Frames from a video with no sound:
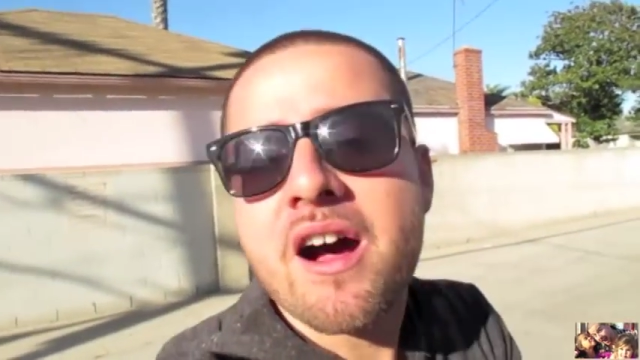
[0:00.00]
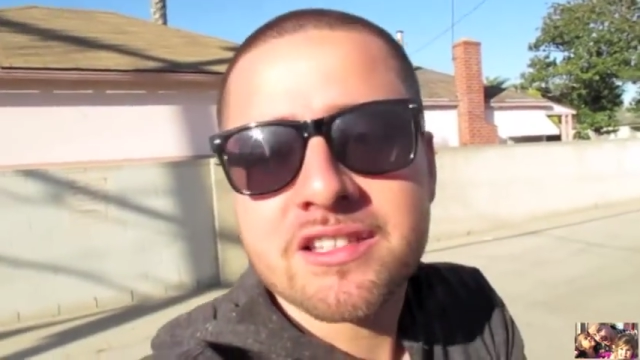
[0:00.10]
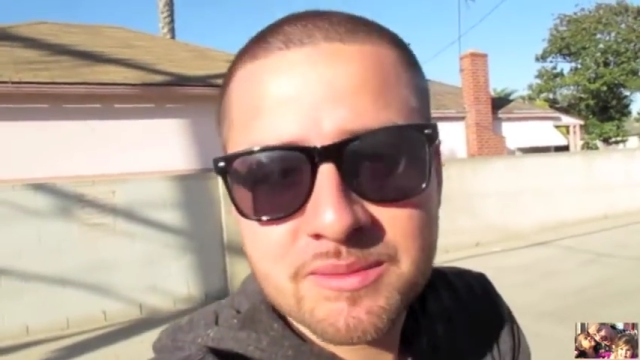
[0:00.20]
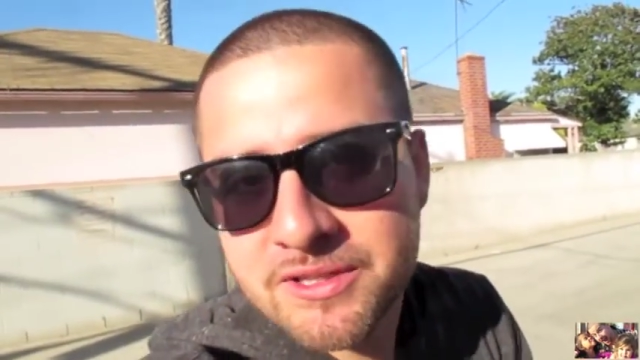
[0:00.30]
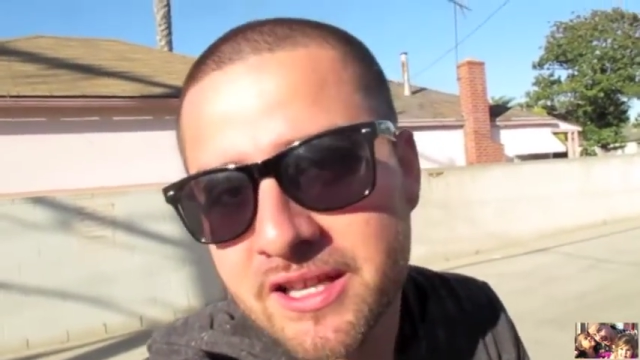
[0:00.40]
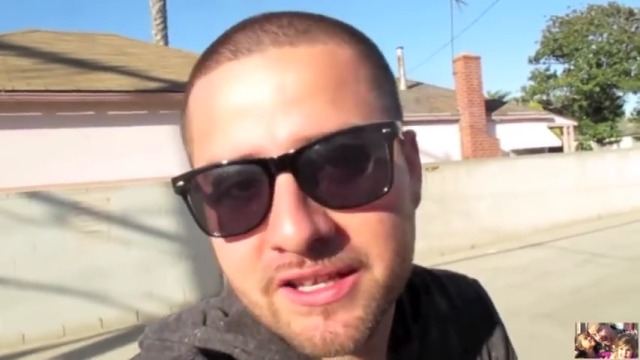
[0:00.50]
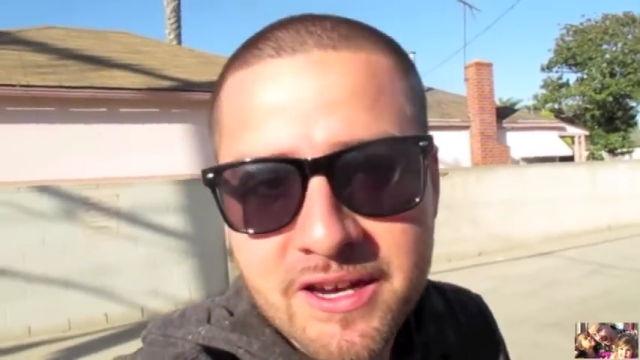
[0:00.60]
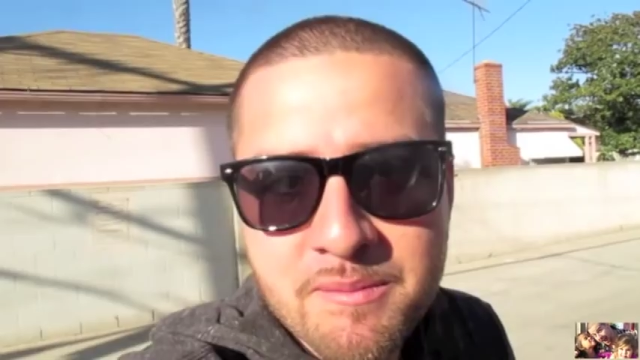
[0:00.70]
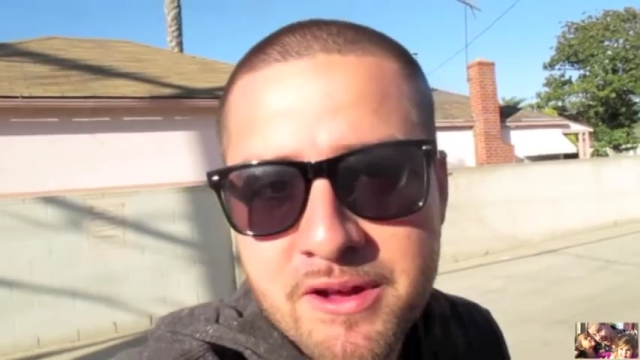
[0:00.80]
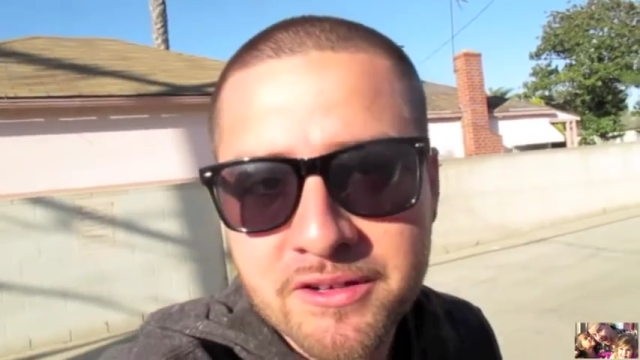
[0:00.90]
Awesome talent
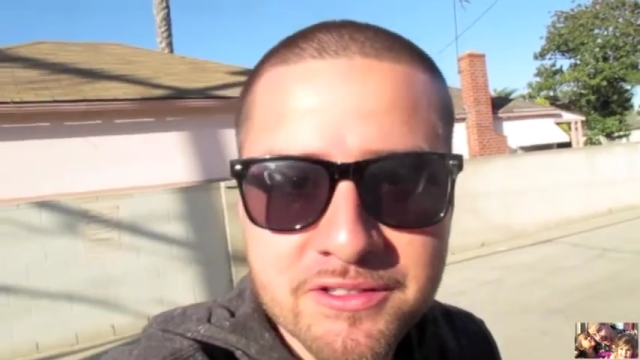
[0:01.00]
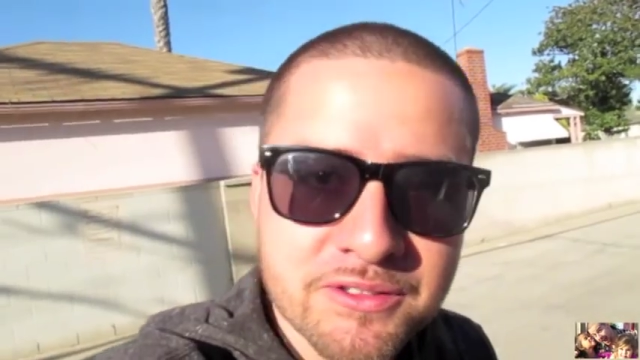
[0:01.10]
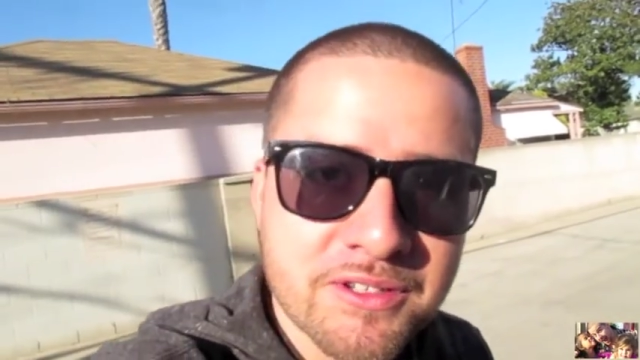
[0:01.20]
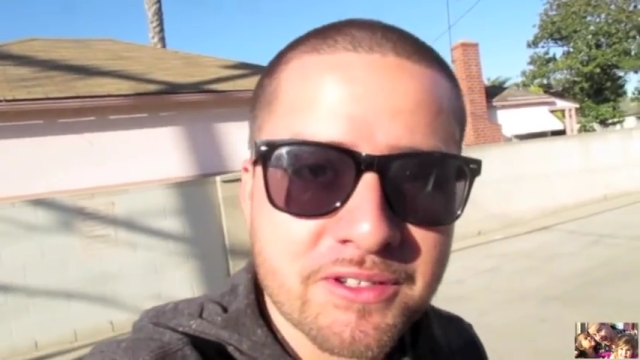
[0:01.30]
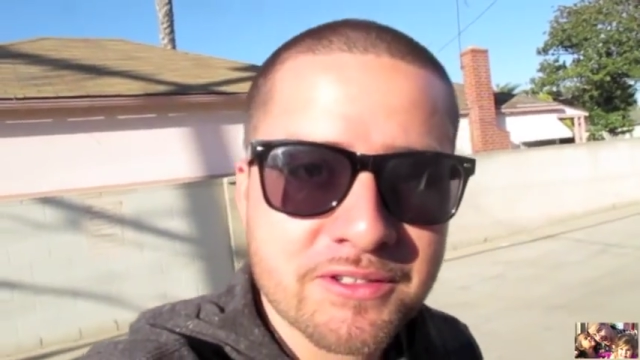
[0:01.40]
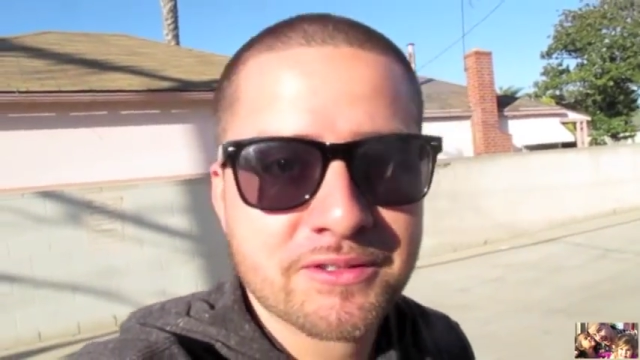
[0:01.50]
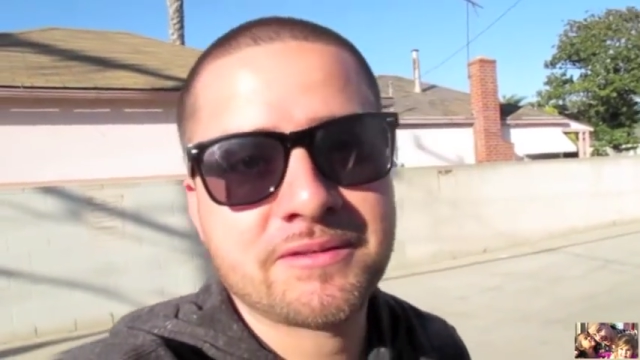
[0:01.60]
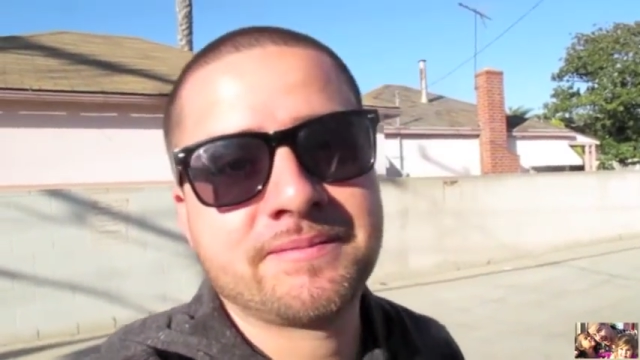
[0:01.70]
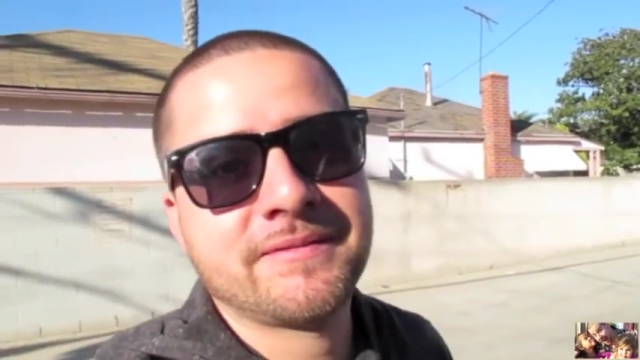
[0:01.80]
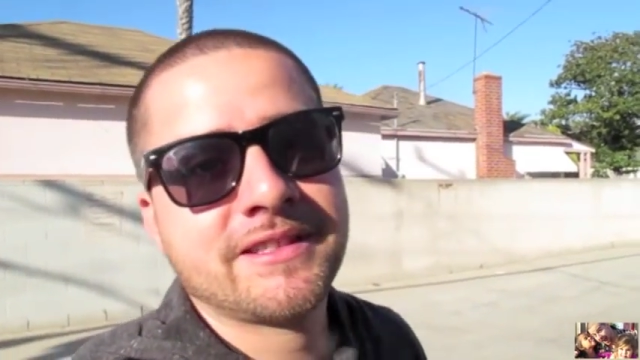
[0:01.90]
here at Maker Studios.
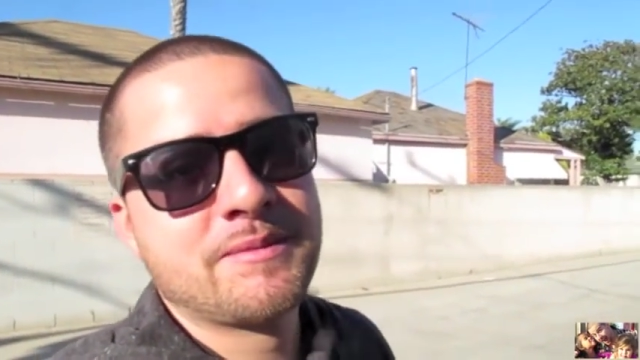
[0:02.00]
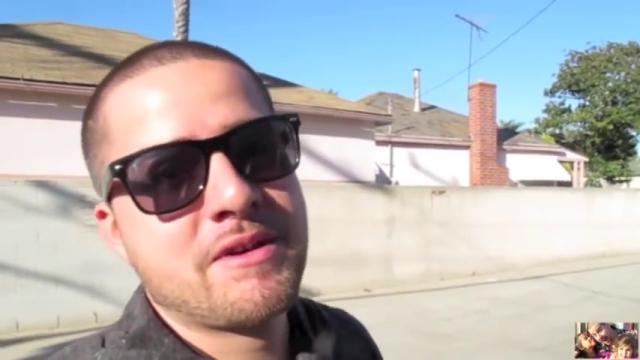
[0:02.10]
it's